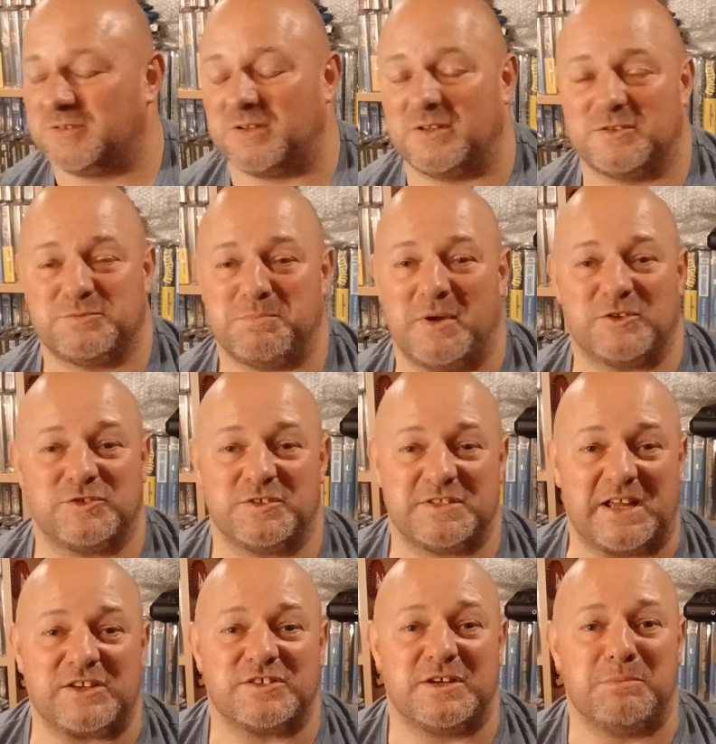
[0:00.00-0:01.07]
as much as
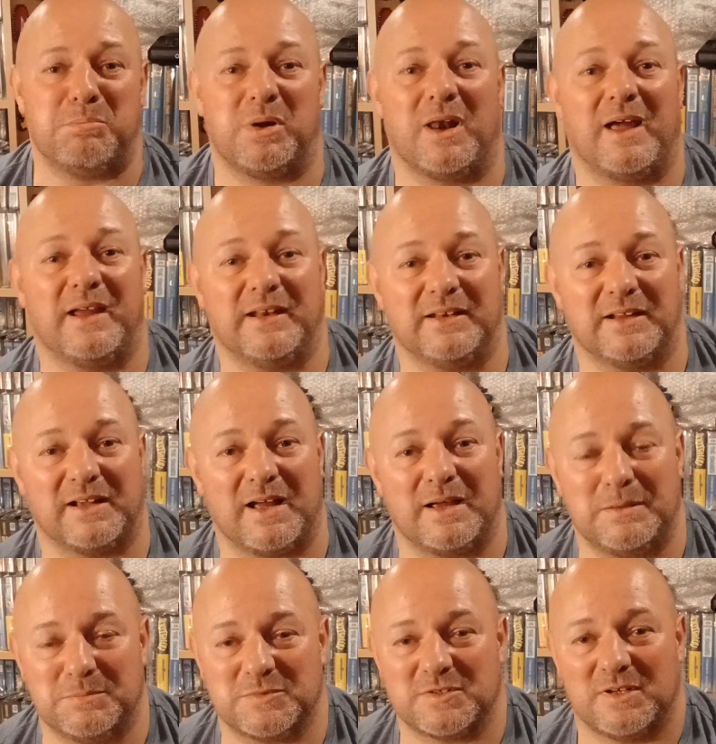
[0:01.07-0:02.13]
actually playing the
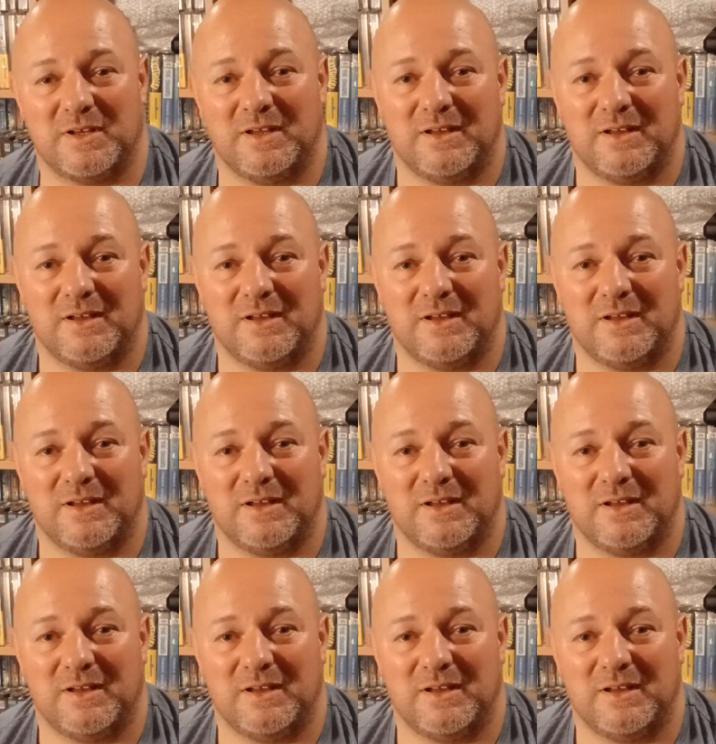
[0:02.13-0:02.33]
games.